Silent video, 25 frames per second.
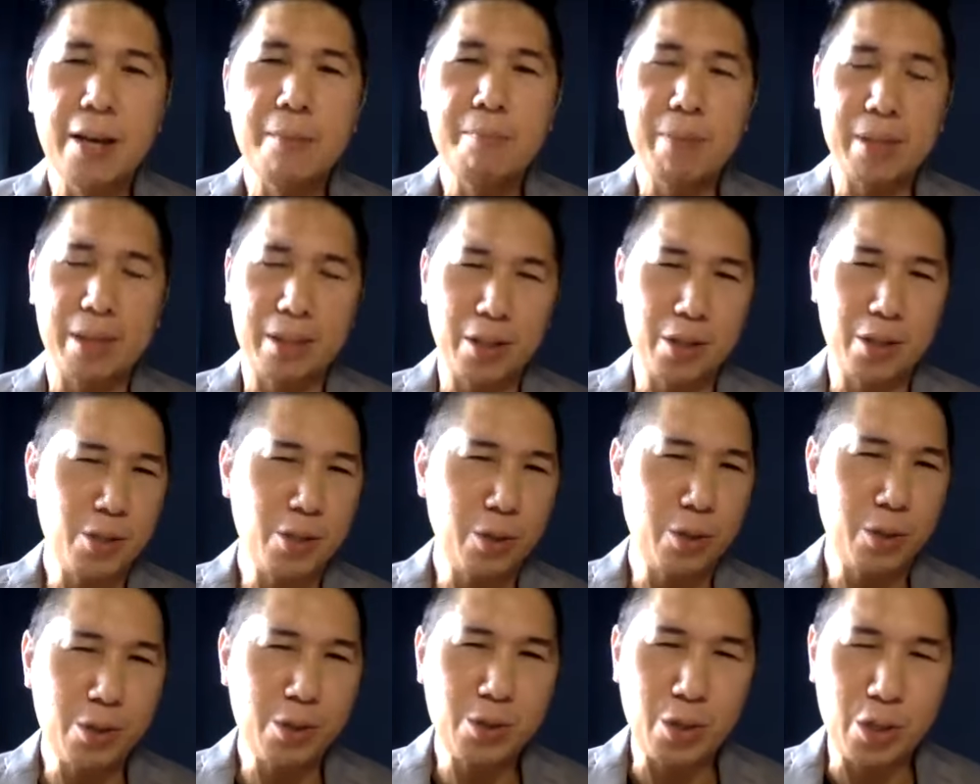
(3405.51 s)
but there's
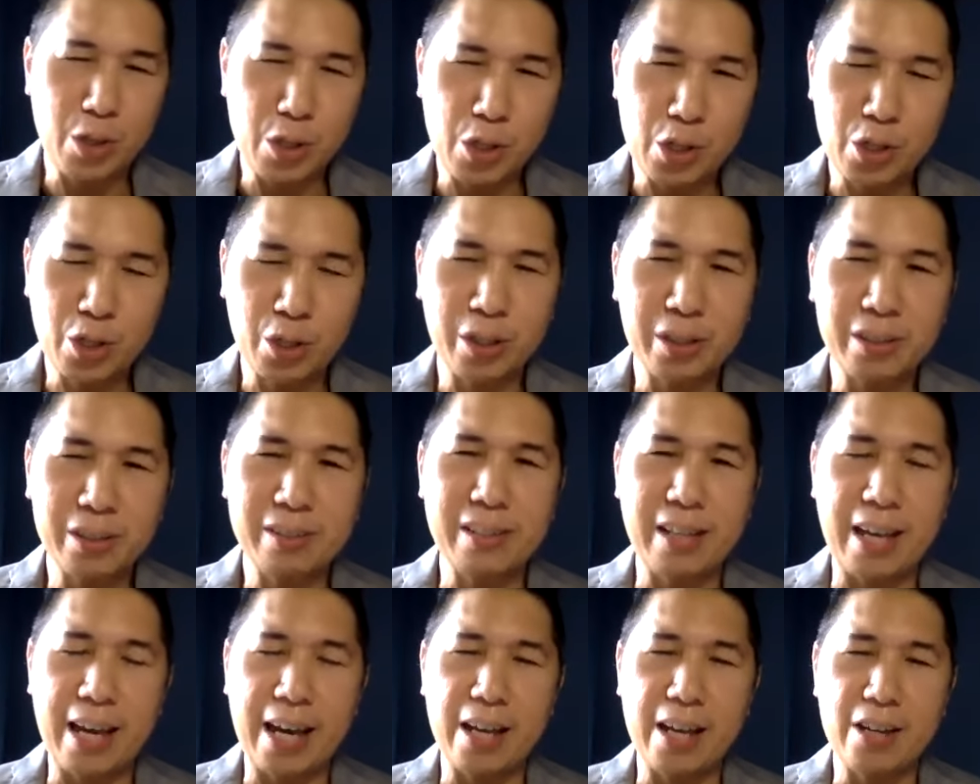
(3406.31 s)
also a
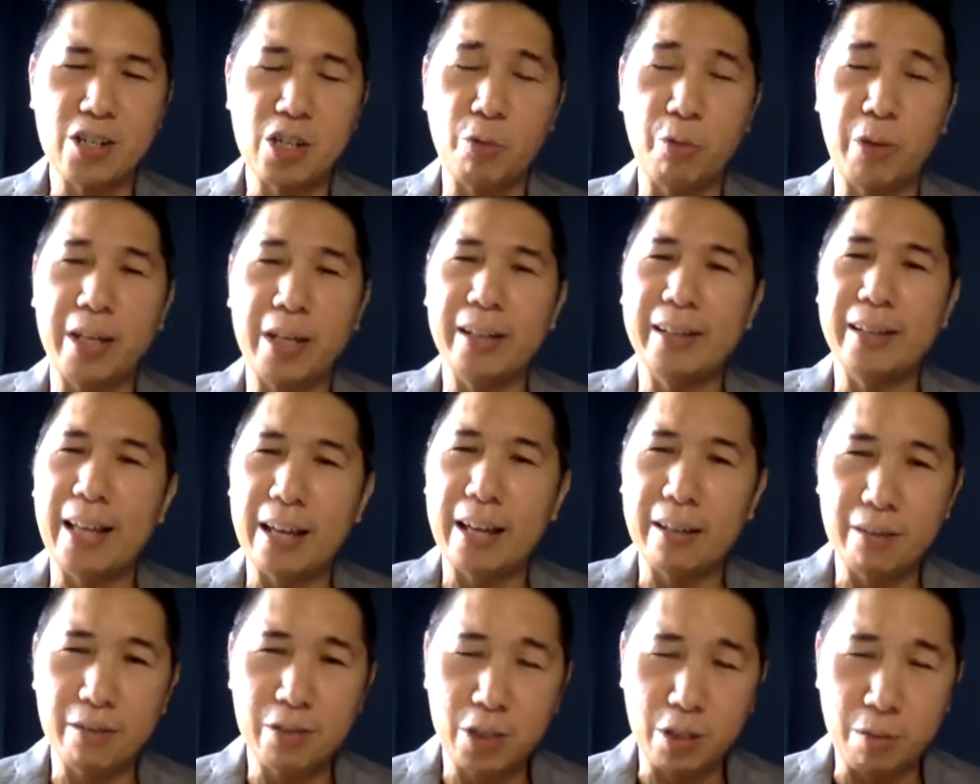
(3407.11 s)
certain age that we allow them